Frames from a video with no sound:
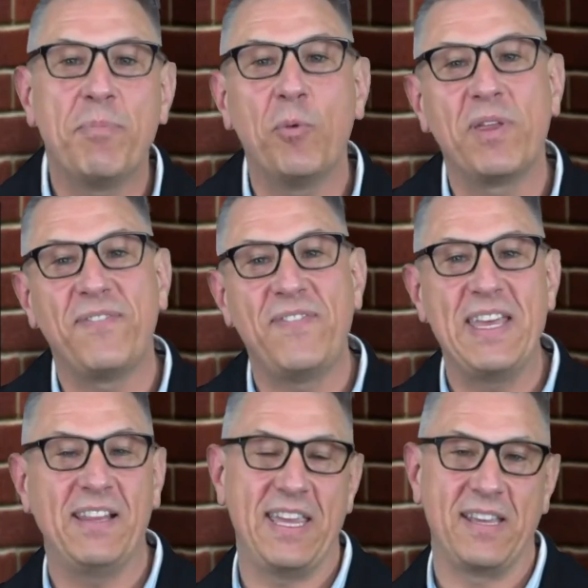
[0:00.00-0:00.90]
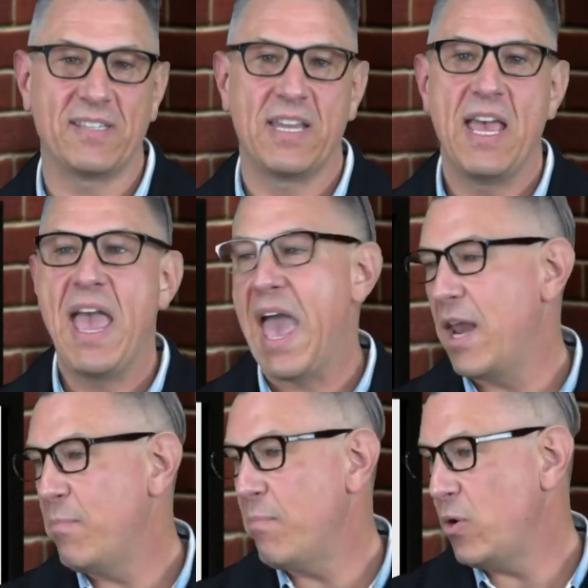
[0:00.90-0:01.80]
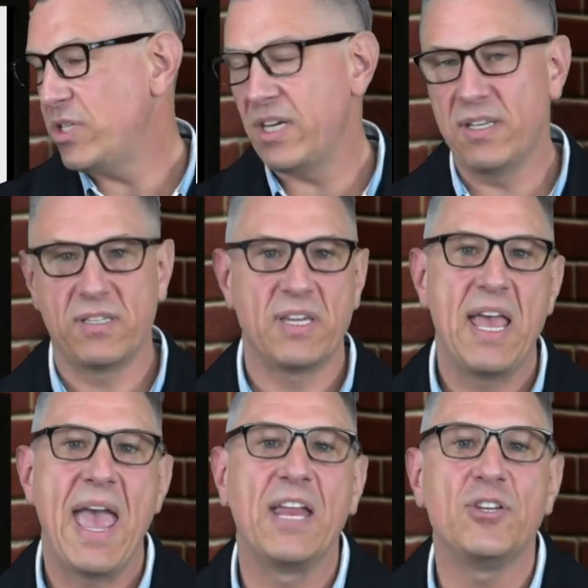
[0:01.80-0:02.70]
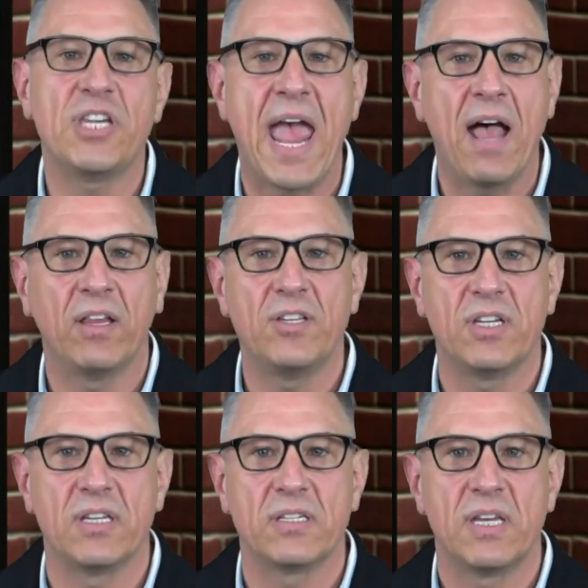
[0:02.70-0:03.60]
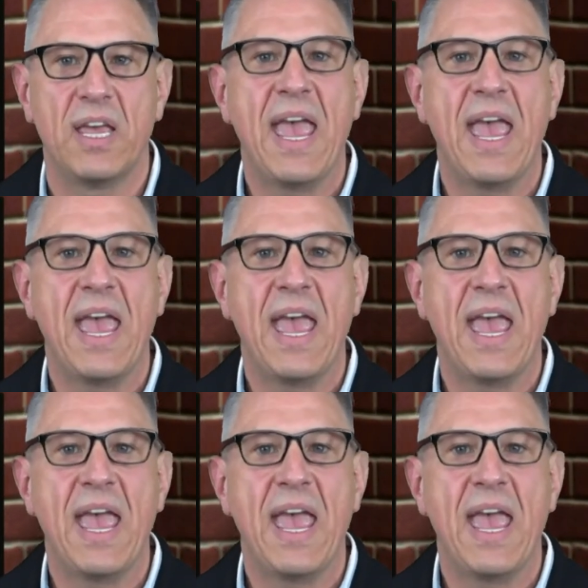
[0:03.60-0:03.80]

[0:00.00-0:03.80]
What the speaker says: with feelings and emotions and challenges